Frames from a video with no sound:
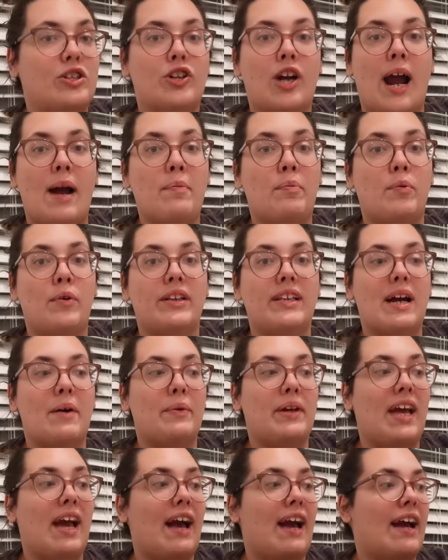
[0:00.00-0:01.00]
scrap wood that
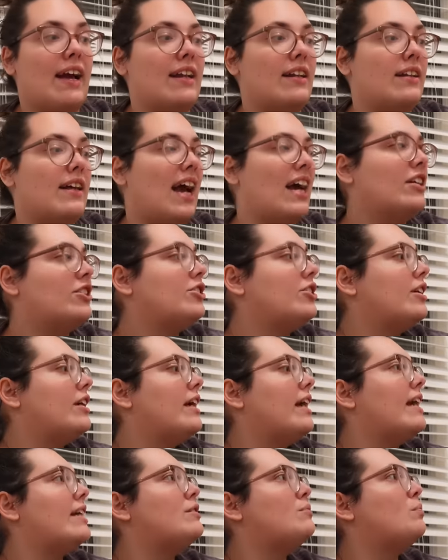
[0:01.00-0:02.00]
we had. Actually,
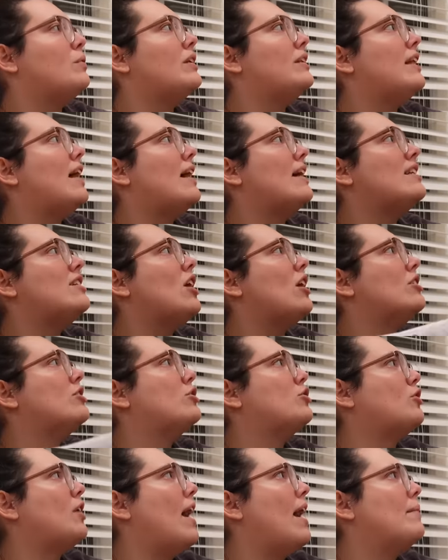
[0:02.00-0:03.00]
it's wood that it's not
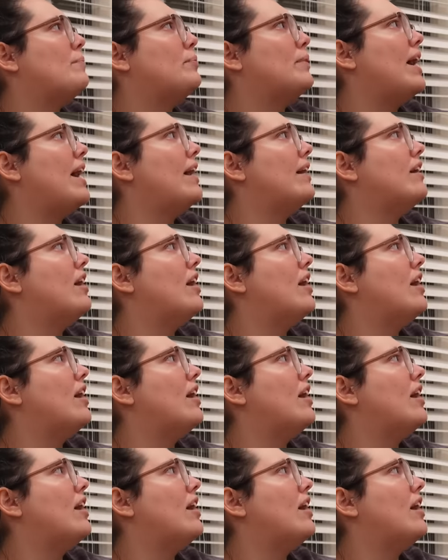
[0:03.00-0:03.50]
scrap. We hadn't